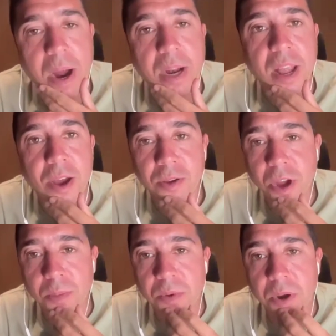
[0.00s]
part of how you
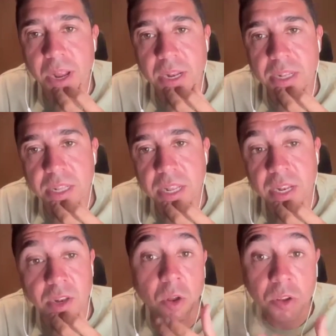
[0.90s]
operate
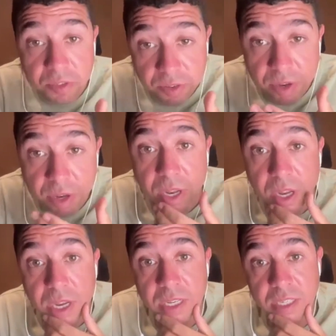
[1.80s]
in life
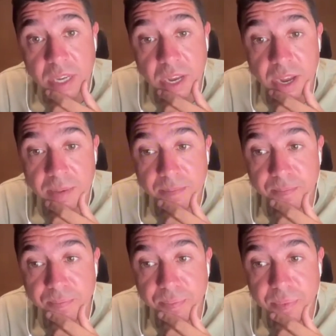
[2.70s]
is
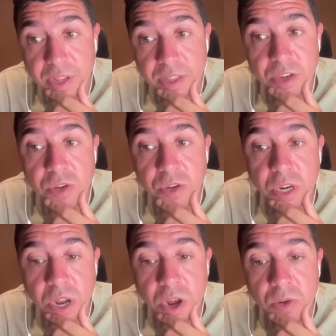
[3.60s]
the
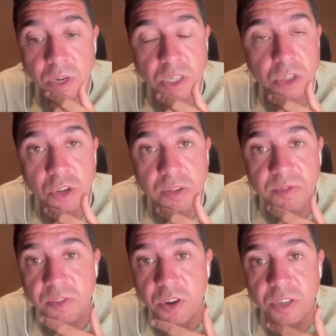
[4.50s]
undertone or the
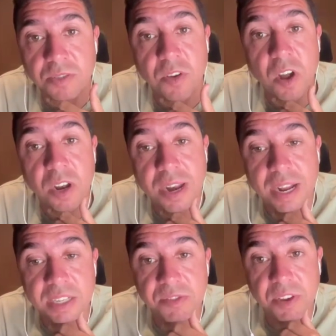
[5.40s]
driving force of all of
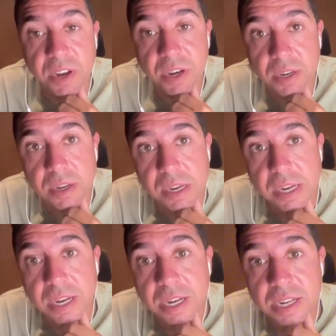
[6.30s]
that is fear.
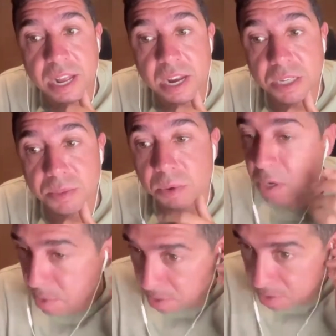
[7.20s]
Can you tell us
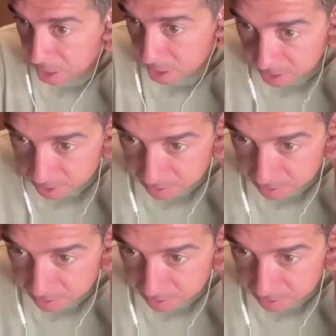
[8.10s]
more about that?